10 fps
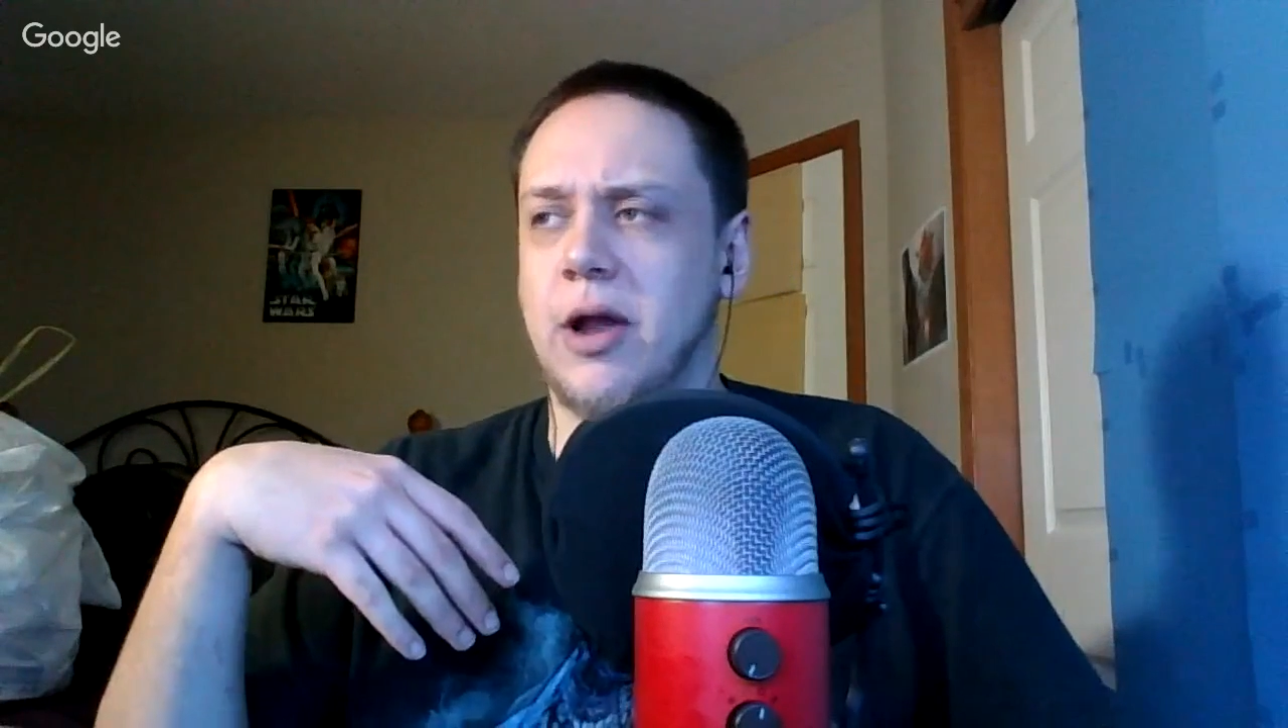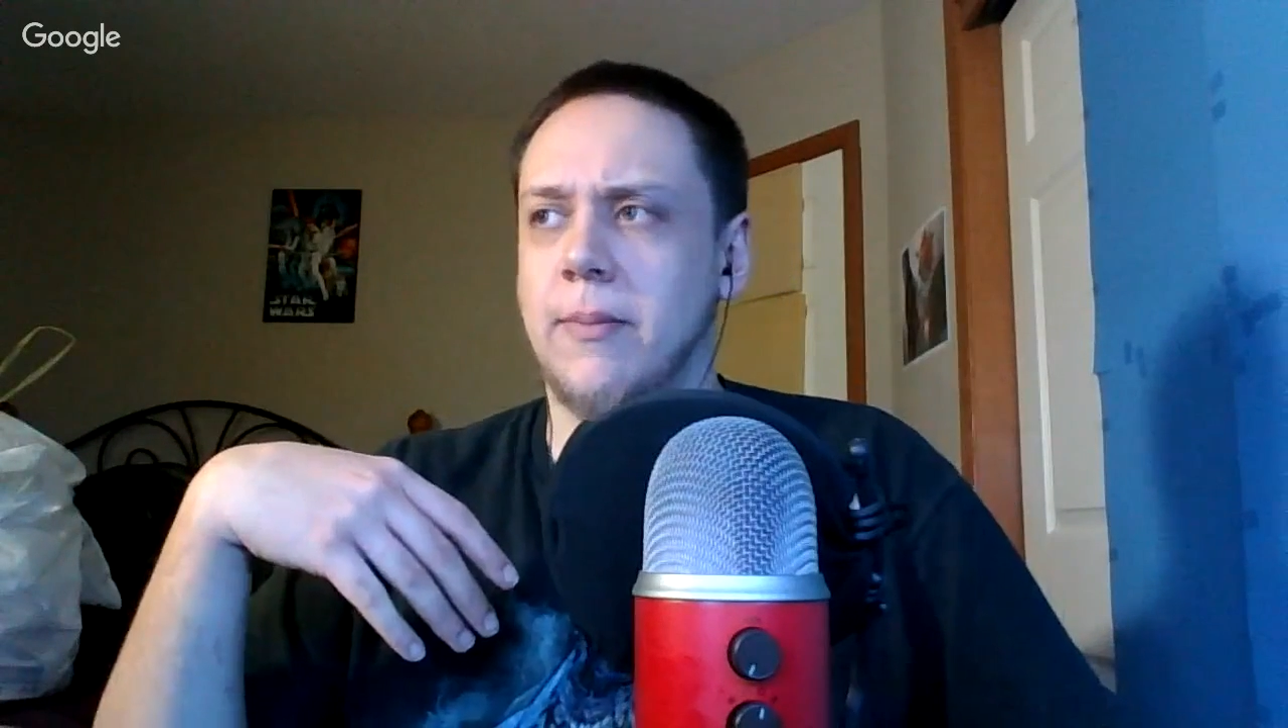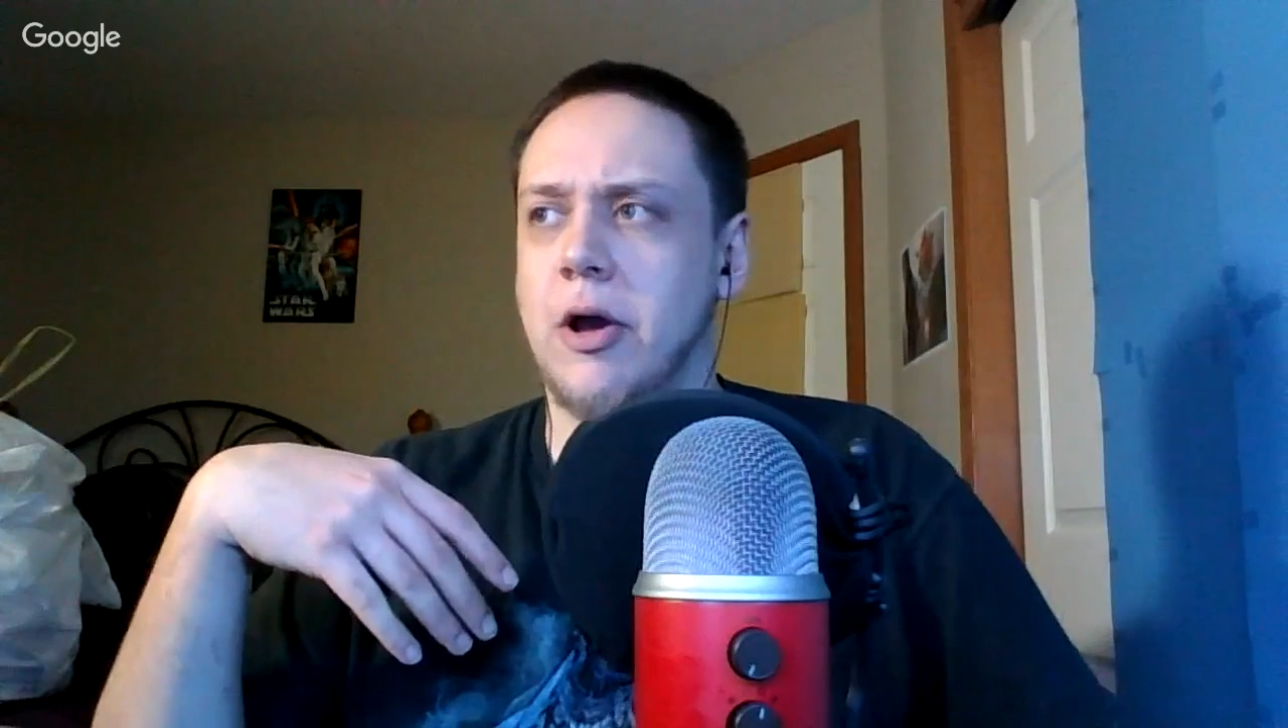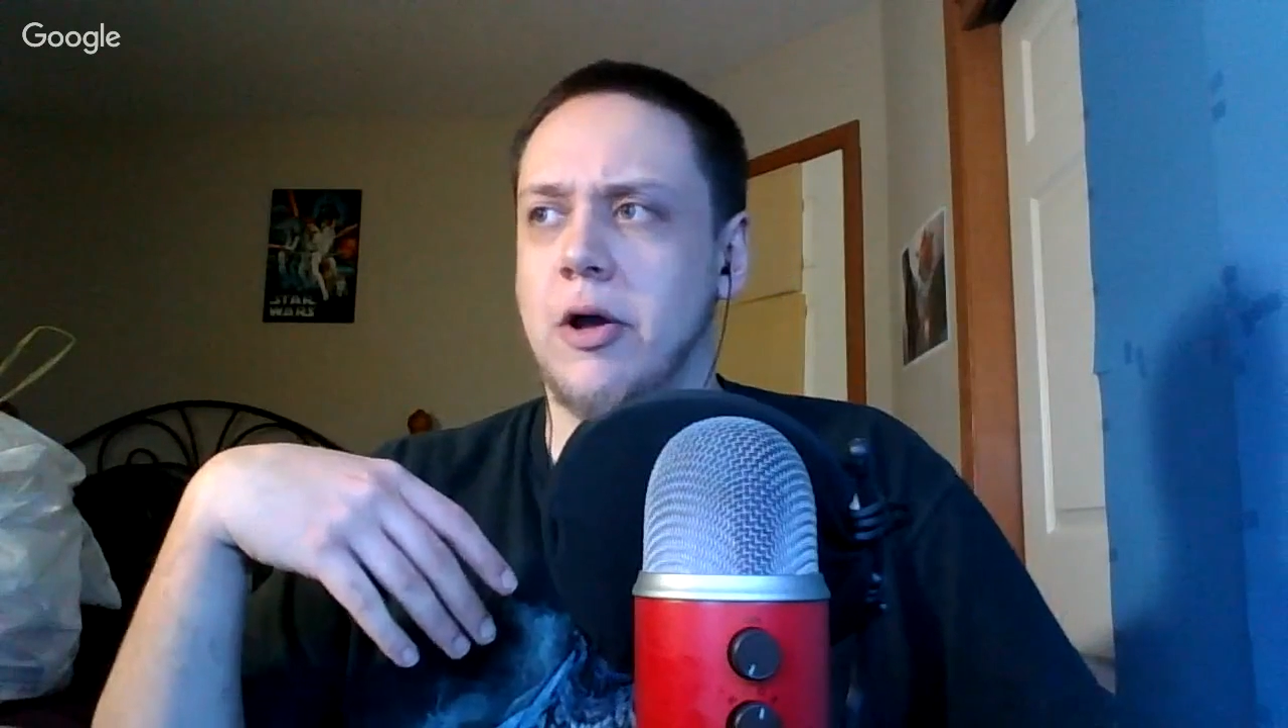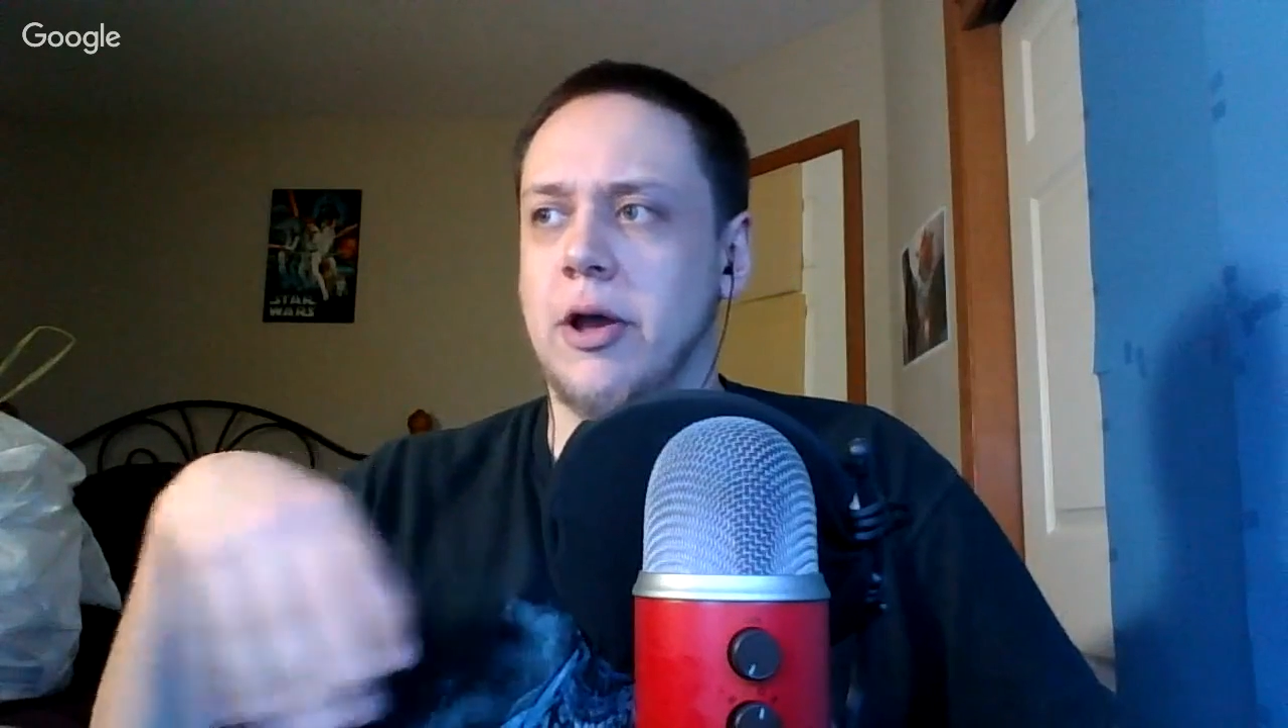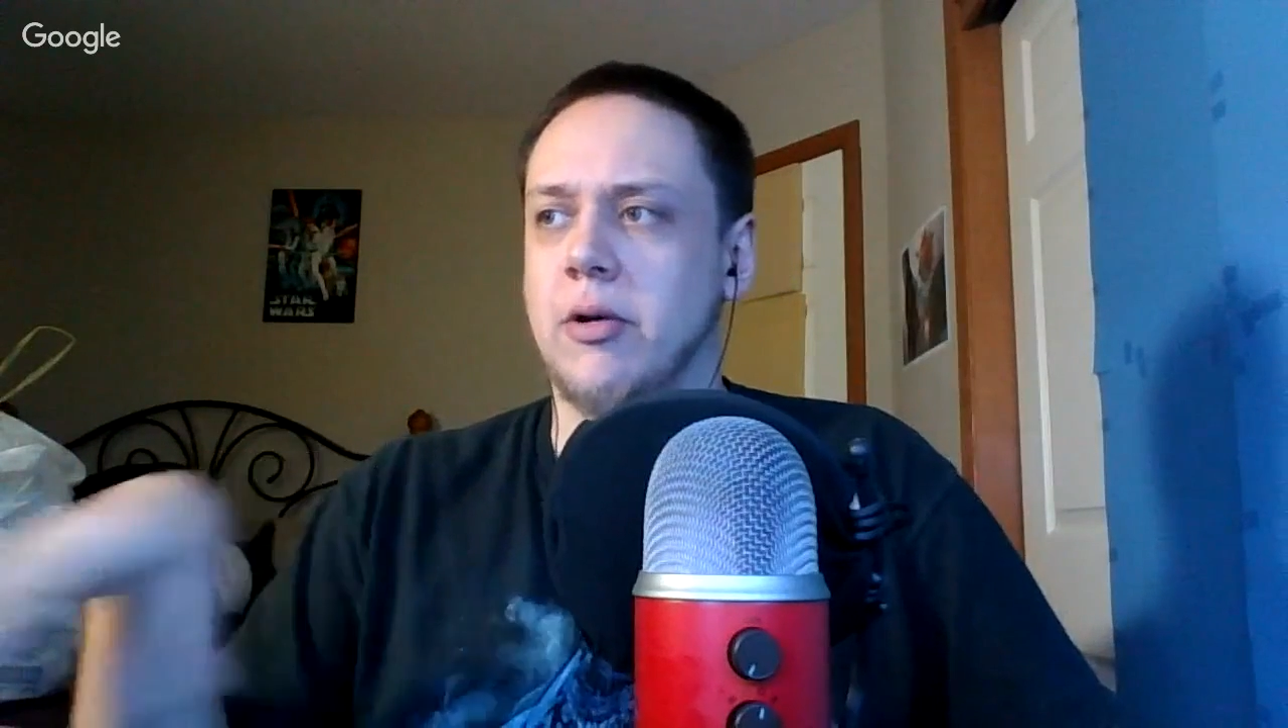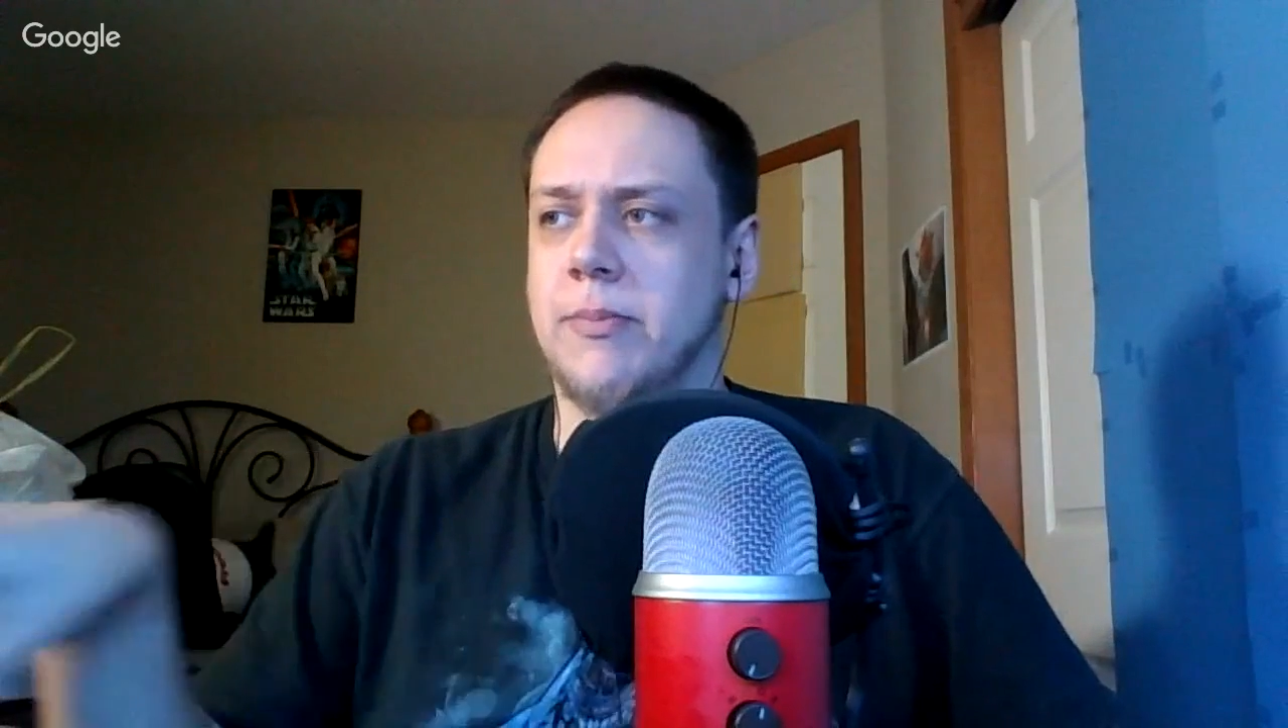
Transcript: on Moto